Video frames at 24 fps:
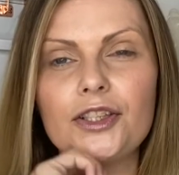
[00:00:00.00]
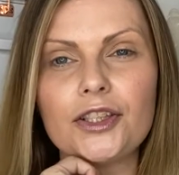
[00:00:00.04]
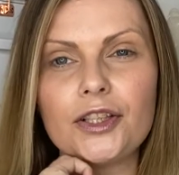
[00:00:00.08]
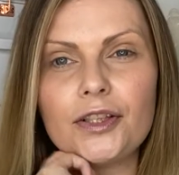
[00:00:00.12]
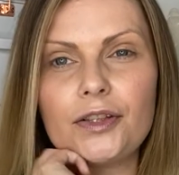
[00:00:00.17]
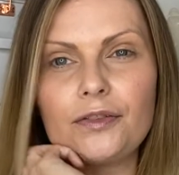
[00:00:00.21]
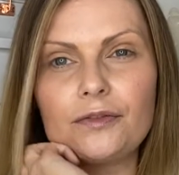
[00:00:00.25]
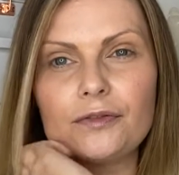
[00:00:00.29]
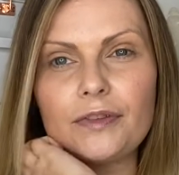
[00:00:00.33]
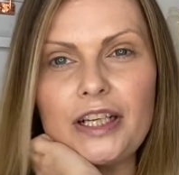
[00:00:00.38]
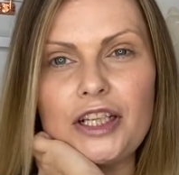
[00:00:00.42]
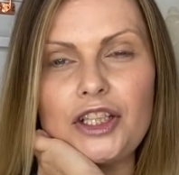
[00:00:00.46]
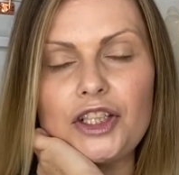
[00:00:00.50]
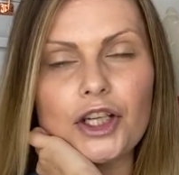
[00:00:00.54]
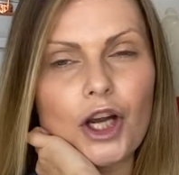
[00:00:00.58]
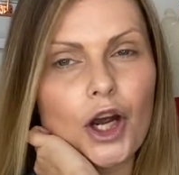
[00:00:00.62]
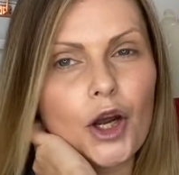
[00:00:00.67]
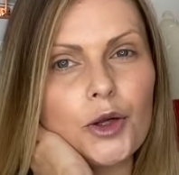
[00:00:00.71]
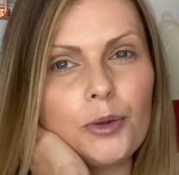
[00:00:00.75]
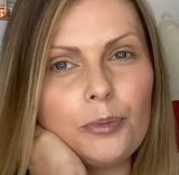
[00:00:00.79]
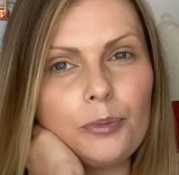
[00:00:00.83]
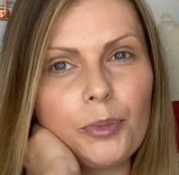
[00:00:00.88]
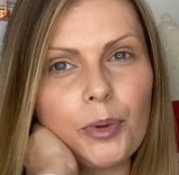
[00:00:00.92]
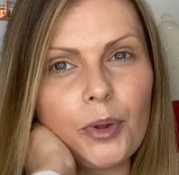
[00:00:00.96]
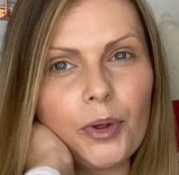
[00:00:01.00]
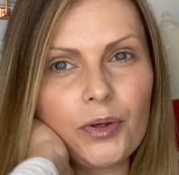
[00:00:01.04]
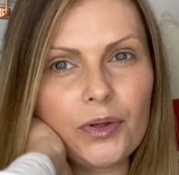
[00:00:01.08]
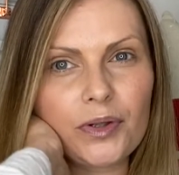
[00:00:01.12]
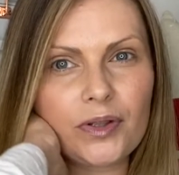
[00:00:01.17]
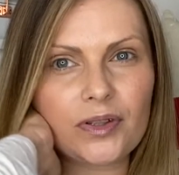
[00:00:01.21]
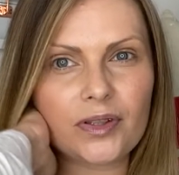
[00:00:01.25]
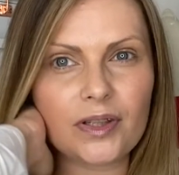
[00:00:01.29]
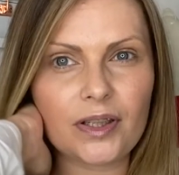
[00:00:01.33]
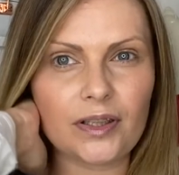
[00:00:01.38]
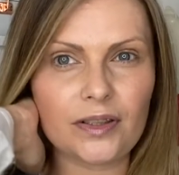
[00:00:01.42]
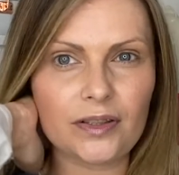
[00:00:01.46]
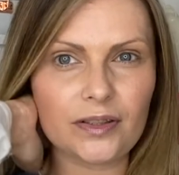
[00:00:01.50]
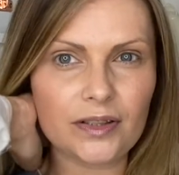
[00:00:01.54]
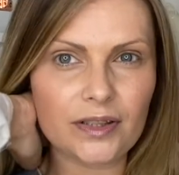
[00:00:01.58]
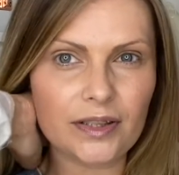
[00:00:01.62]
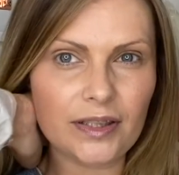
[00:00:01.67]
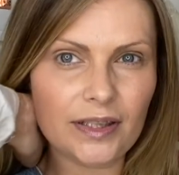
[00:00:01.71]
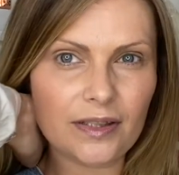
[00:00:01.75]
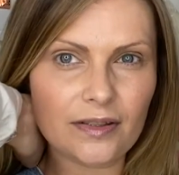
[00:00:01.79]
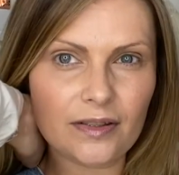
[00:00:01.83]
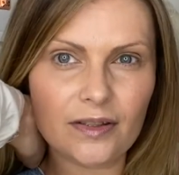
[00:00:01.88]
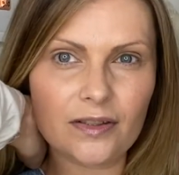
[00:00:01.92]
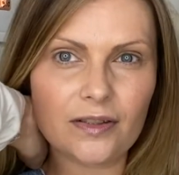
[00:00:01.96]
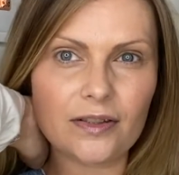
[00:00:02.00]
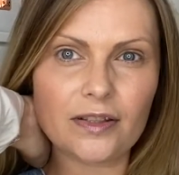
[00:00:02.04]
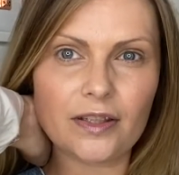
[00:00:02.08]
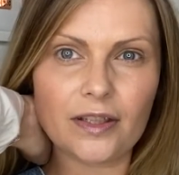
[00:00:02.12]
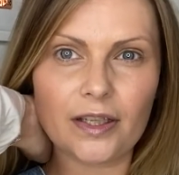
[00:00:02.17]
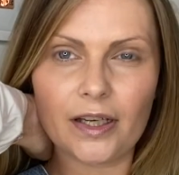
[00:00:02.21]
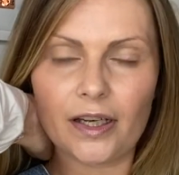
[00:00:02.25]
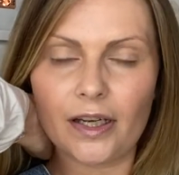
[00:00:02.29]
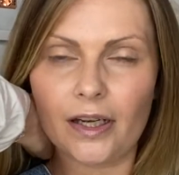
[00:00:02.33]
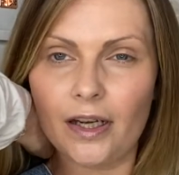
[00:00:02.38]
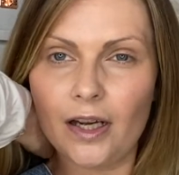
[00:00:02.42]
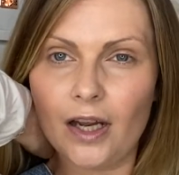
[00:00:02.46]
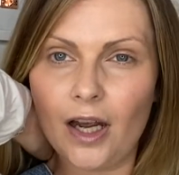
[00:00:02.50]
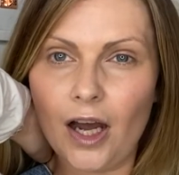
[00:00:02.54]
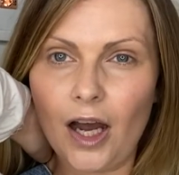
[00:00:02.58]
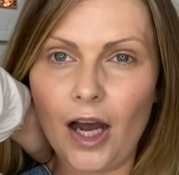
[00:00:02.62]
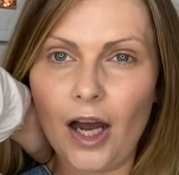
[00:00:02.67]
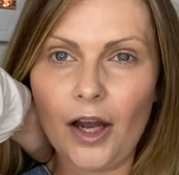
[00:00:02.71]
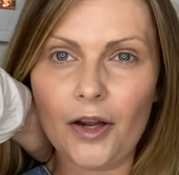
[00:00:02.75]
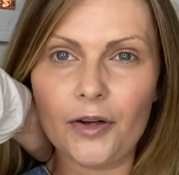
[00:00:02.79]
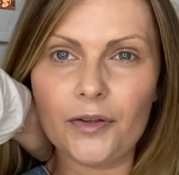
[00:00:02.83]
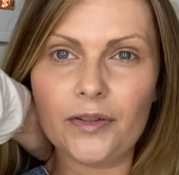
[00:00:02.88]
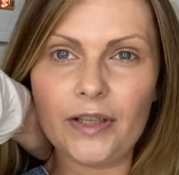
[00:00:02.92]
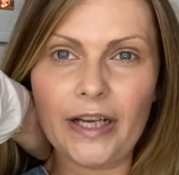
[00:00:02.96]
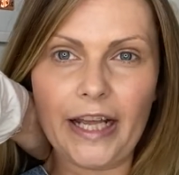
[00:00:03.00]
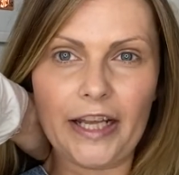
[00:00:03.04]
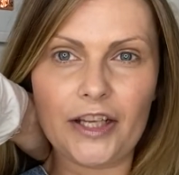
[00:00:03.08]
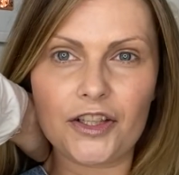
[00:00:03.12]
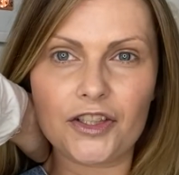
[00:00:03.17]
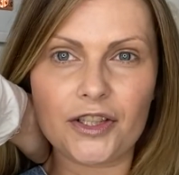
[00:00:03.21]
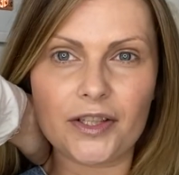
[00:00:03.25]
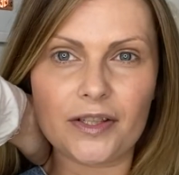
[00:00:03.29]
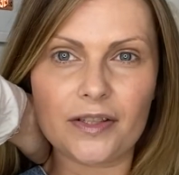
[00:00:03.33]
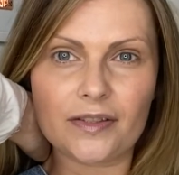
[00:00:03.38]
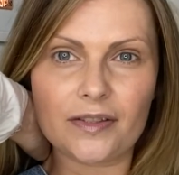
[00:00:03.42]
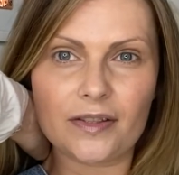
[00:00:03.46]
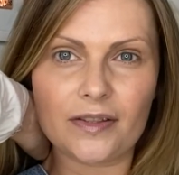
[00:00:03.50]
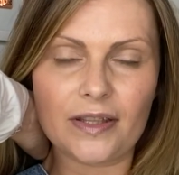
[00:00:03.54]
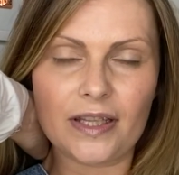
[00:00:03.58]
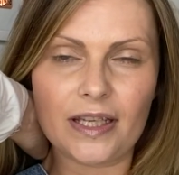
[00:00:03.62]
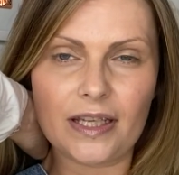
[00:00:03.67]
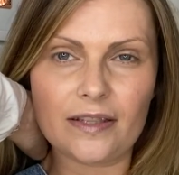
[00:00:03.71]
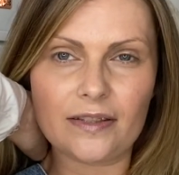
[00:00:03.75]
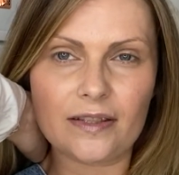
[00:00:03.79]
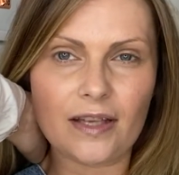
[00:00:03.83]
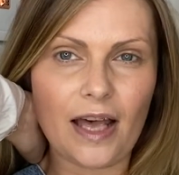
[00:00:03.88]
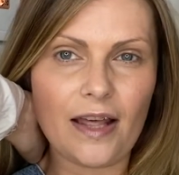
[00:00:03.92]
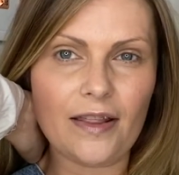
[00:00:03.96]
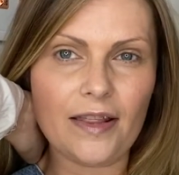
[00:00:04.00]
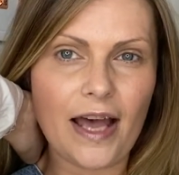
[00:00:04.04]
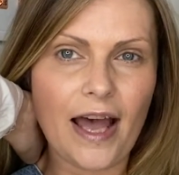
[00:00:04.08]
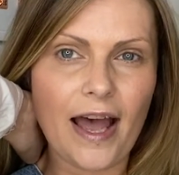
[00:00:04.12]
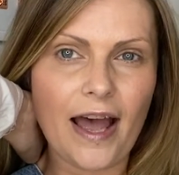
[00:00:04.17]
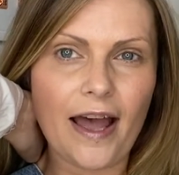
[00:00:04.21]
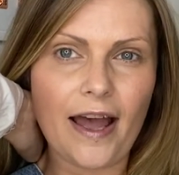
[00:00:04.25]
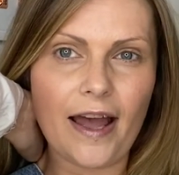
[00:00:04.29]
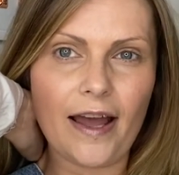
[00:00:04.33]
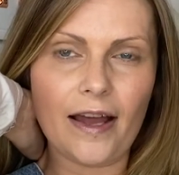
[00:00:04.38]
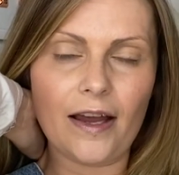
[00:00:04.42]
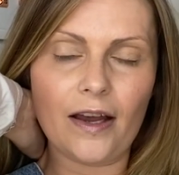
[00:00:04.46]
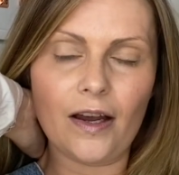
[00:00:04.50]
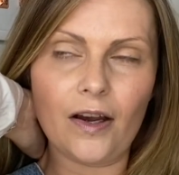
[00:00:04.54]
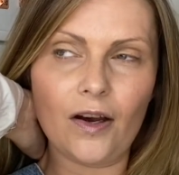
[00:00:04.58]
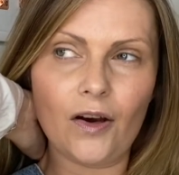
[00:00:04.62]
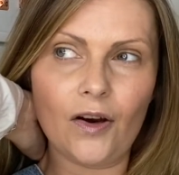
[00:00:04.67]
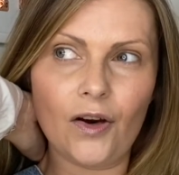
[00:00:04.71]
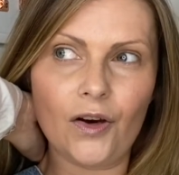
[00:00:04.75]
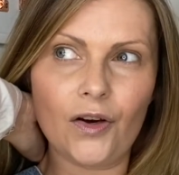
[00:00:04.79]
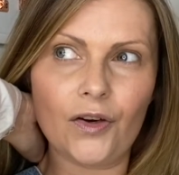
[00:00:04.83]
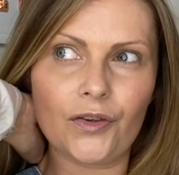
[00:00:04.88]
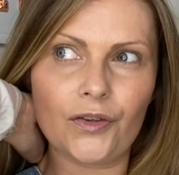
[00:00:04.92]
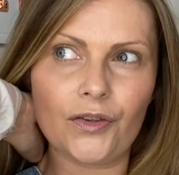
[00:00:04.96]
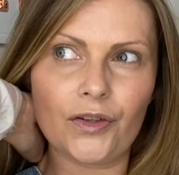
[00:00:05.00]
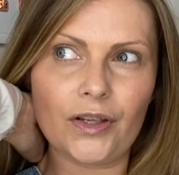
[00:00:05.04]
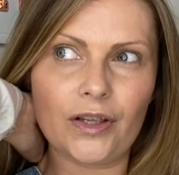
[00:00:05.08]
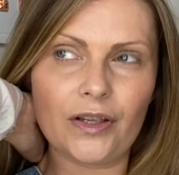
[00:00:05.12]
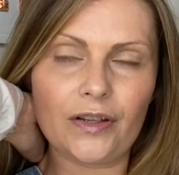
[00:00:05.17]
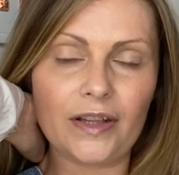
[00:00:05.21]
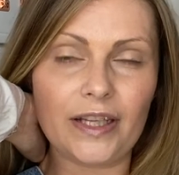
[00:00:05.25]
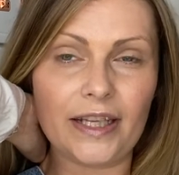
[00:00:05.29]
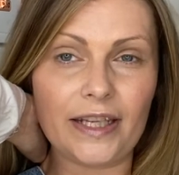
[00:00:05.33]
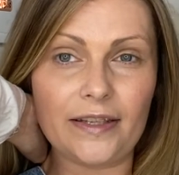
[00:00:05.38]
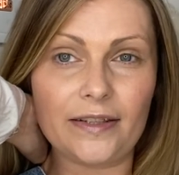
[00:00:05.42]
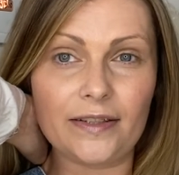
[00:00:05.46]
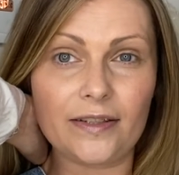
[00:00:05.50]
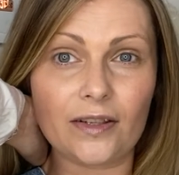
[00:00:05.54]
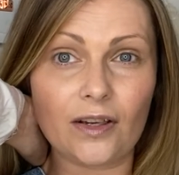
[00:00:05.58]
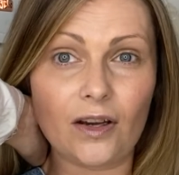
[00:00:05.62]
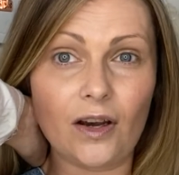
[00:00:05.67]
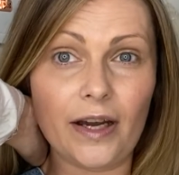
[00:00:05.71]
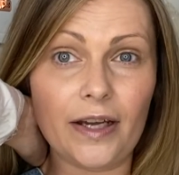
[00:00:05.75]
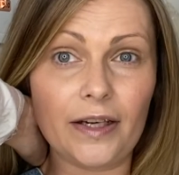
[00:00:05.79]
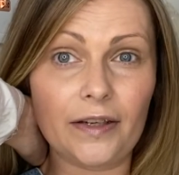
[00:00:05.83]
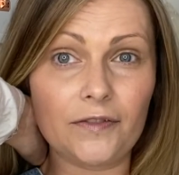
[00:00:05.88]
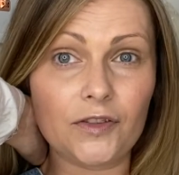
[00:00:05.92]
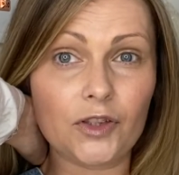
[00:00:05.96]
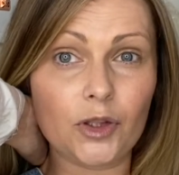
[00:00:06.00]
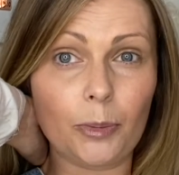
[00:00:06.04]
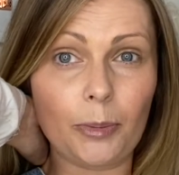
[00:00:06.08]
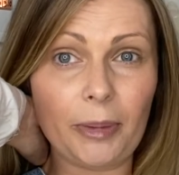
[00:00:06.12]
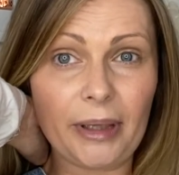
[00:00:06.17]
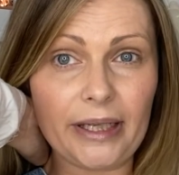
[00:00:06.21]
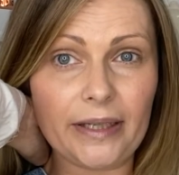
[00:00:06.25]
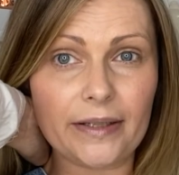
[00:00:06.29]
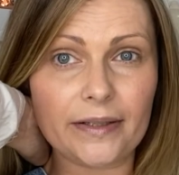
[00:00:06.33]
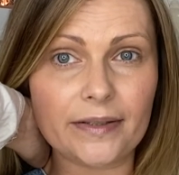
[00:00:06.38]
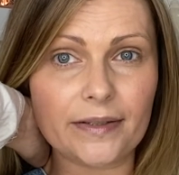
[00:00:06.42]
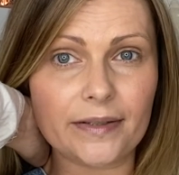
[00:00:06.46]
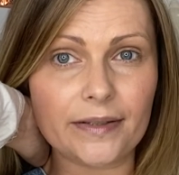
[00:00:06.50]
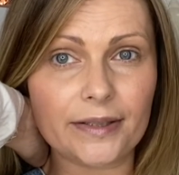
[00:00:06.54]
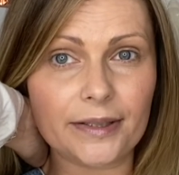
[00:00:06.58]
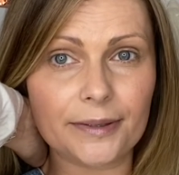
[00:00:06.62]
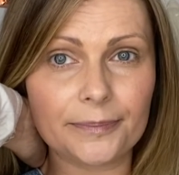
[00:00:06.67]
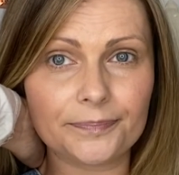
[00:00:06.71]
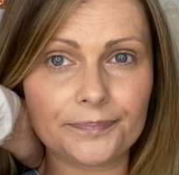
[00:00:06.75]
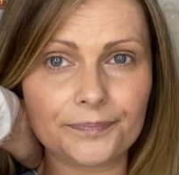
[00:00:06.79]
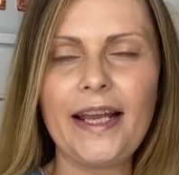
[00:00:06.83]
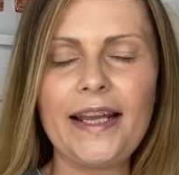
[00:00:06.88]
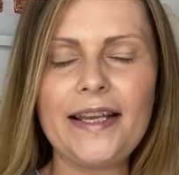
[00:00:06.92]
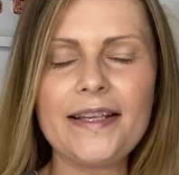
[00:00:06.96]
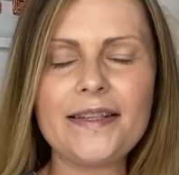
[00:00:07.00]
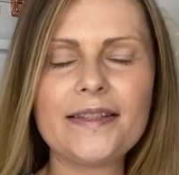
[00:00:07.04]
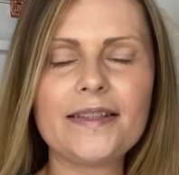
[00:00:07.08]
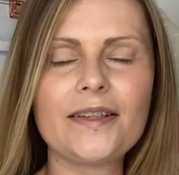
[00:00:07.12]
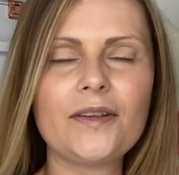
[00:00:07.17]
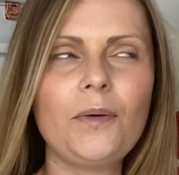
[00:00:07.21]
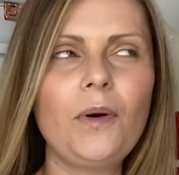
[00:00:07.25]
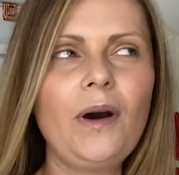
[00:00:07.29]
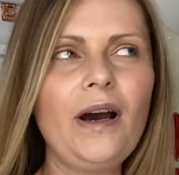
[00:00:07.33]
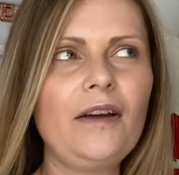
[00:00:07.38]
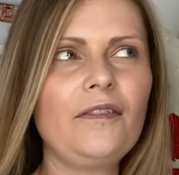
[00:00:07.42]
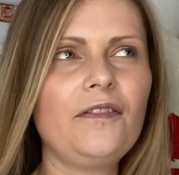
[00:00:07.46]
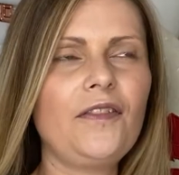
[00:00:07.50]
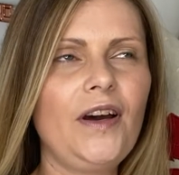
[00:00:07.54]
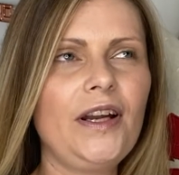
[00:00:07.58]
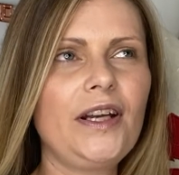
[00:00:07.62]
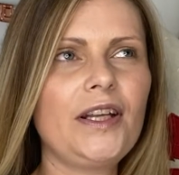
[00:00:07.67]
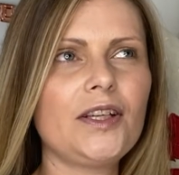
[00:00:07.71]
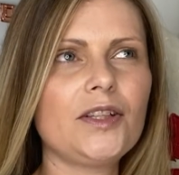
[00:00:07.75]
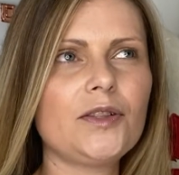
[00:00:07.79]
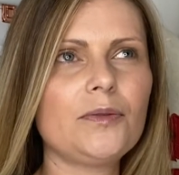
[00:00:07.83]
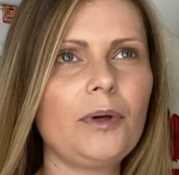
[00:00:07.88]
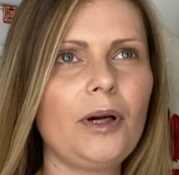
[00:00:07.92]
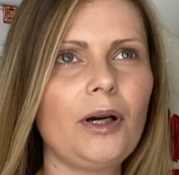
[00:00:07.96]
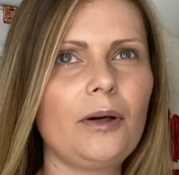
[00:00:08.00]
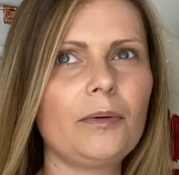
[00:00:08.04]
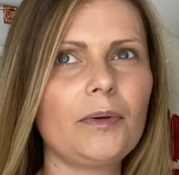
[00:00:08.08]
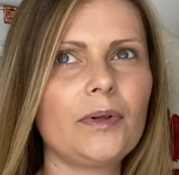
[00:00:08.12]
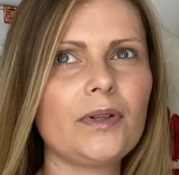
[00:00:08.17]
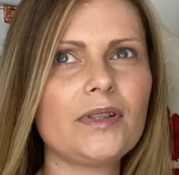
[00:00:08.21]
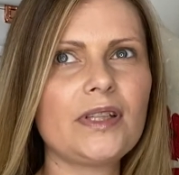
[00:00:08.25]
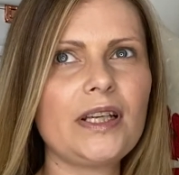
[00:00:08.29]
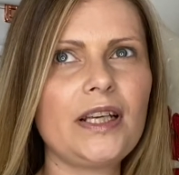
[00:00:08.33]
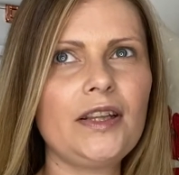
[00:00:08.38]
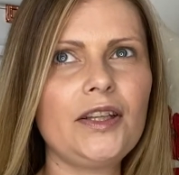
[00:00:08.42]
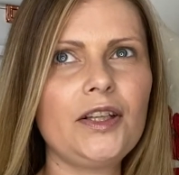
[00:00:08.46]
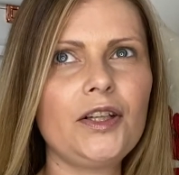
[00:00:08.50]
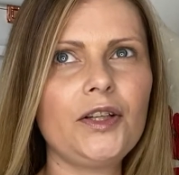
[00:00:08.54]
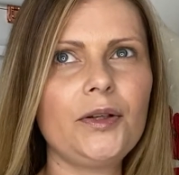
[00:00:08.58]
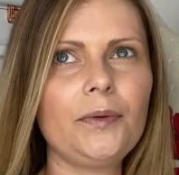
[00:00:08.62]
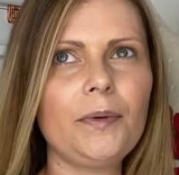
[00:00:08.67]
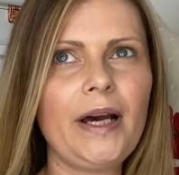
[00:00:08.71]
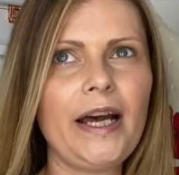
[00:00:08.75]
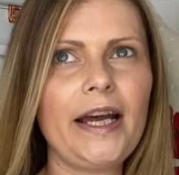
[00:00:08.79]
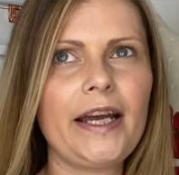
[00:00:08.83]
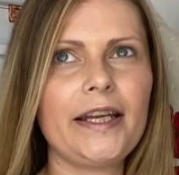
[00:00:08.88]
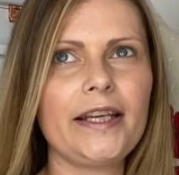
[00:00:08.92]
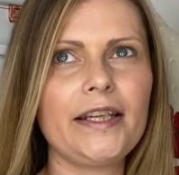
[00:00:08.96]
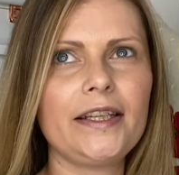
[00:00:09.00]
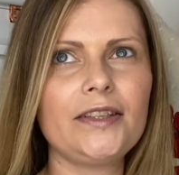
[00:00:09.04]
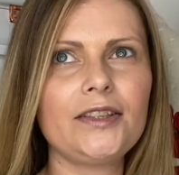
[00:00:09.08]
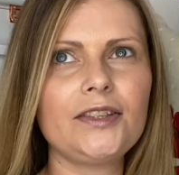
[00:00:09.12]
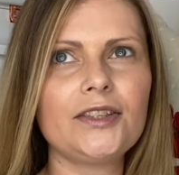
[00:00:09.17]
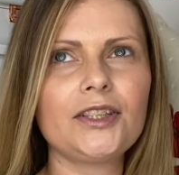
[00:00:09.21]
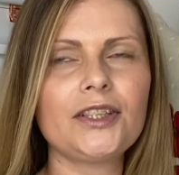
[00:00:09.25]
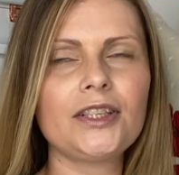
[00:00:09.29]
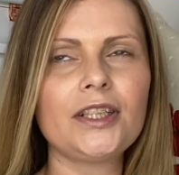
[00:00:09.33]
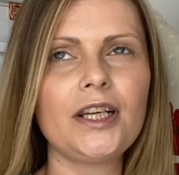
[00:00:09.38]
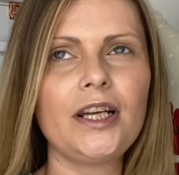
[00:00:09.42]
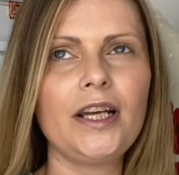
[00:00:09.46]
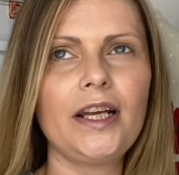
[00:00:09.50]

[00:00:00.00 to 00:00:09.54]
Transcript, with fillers: and read your own books and listen to your own lectures and things like that on these kind of topics. It's quite funny as well because in the new age,